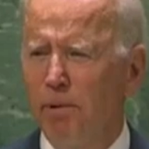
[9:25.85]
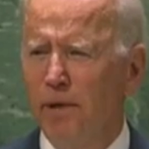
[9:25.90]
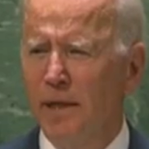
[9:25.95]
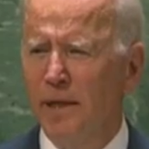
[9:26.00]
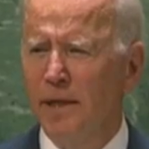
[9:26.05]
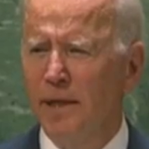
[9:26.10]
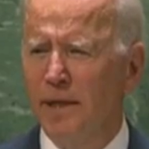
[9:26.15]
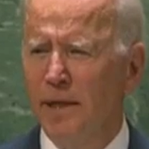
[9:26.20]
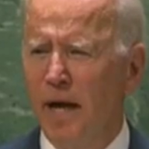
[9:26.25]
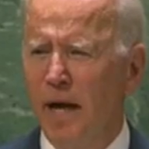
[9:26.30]

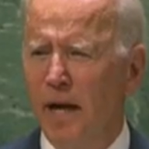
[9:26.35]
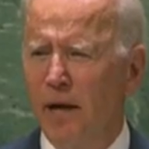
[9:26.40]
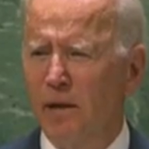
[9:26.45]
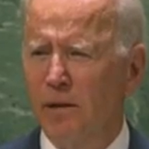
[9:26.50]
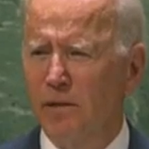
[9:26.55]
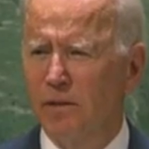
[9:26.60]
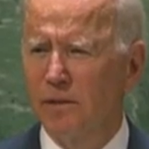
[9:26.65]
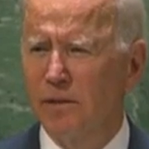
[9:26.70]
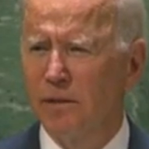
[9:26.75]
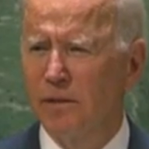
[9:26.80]
billion
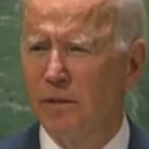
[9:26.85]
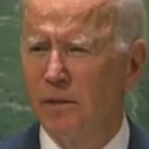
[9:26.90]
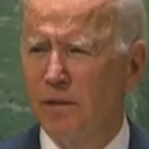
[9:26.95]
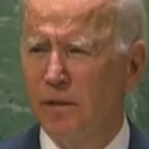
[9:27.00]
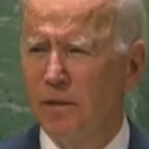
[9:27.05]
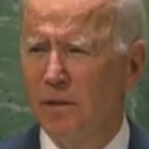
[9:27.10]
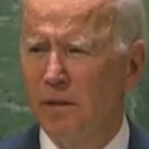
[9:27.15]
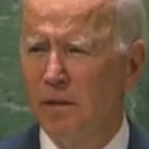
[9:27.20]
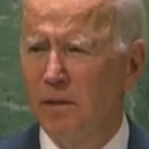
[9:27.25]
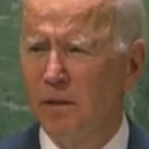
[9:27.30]

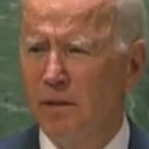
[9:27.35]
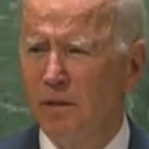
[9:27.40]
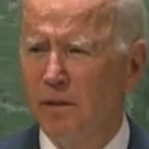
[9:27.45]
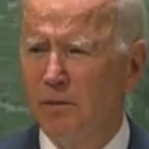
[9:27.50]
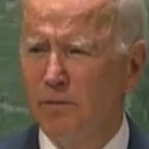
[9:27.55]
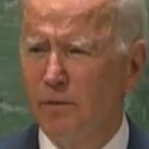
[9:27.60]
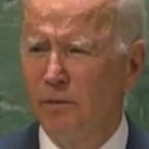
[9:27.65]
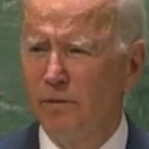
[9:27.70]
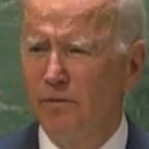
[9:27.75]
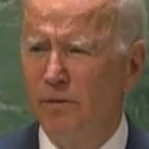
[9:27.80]

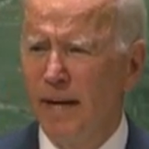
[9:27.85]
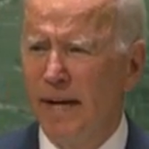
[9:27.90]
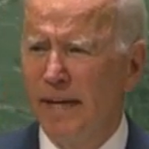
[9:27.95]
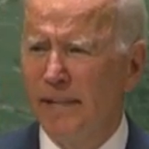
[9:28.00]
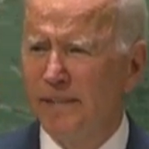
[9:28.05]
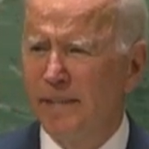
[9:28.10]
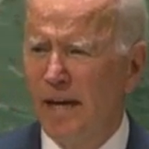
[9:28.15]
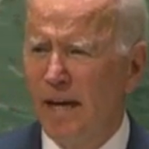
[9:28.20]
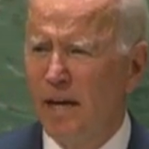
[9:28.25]
to advance